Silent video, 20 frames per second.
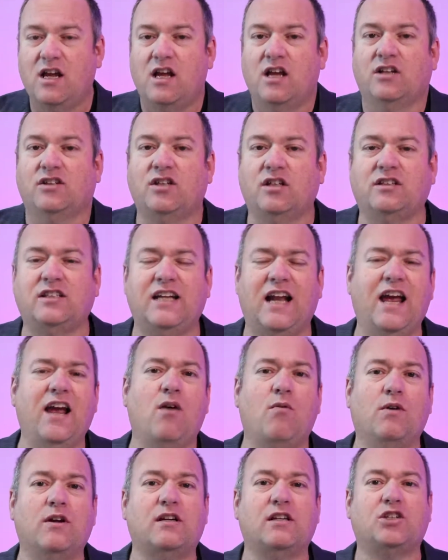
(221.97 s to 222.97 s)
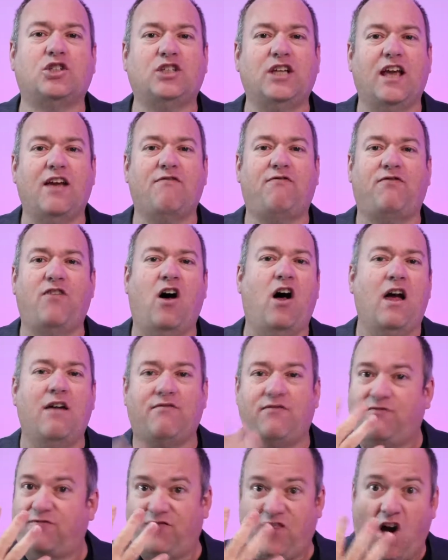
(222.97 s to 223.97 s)
So today I wanted to share
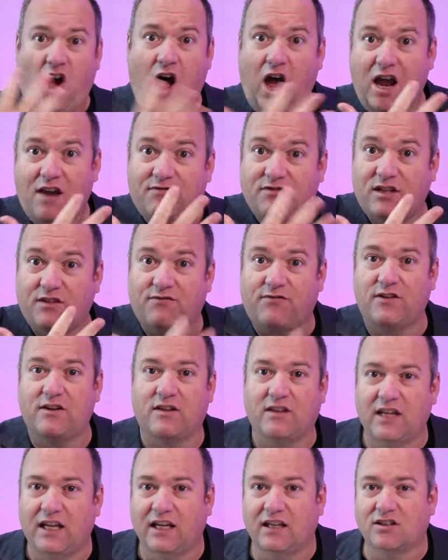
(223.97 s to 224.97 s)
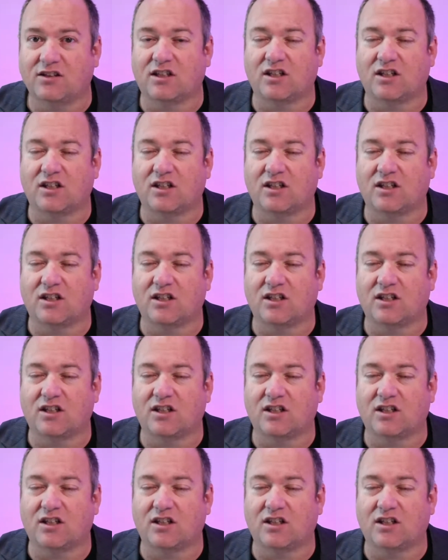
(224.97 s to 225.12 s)
five different things